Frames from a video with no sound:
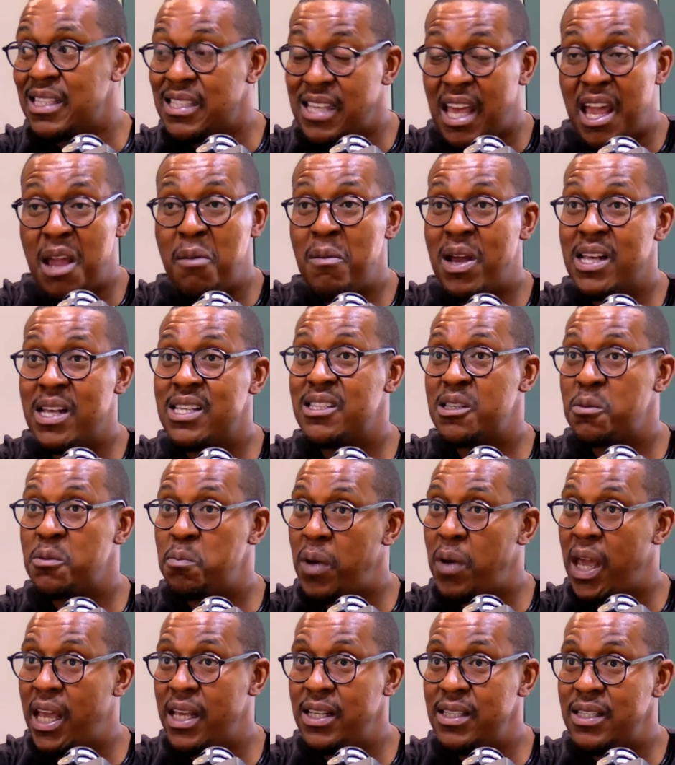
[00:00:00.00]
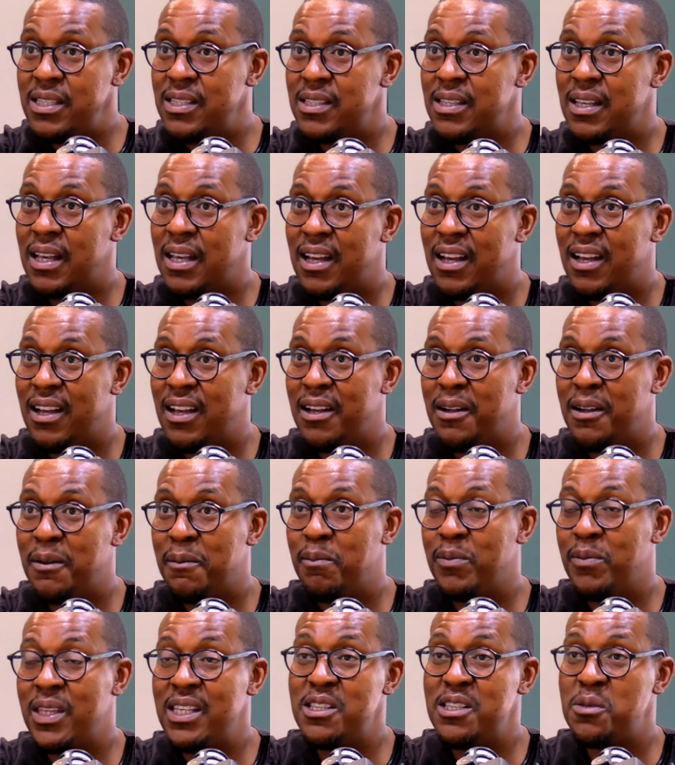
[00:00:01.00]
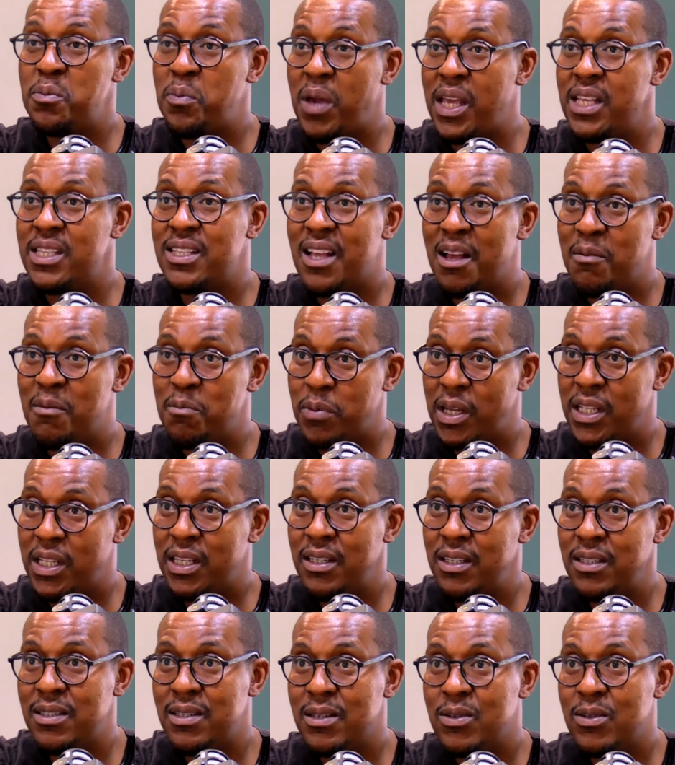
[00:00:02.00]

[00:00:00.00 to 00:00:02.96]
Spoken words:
Same as space, these space companies,